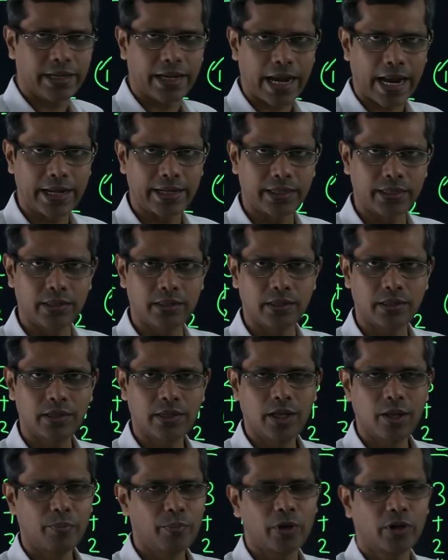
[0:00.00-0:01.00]
added,
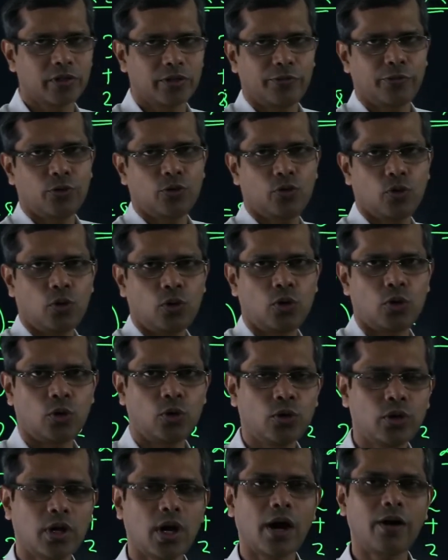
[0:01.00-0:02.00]
because if you don't
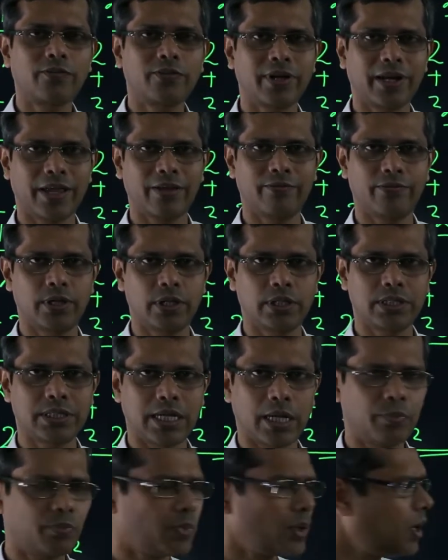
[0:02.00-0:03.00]
look after every
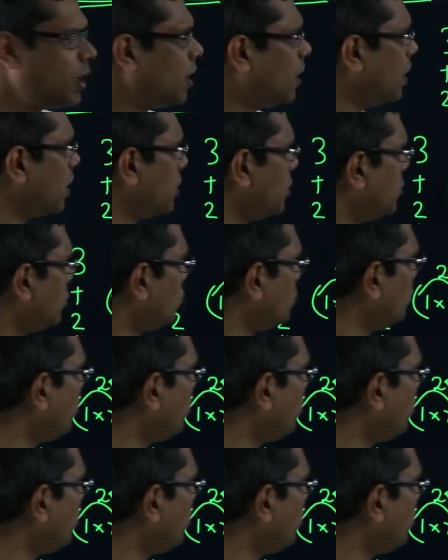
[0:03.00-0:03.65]
step, you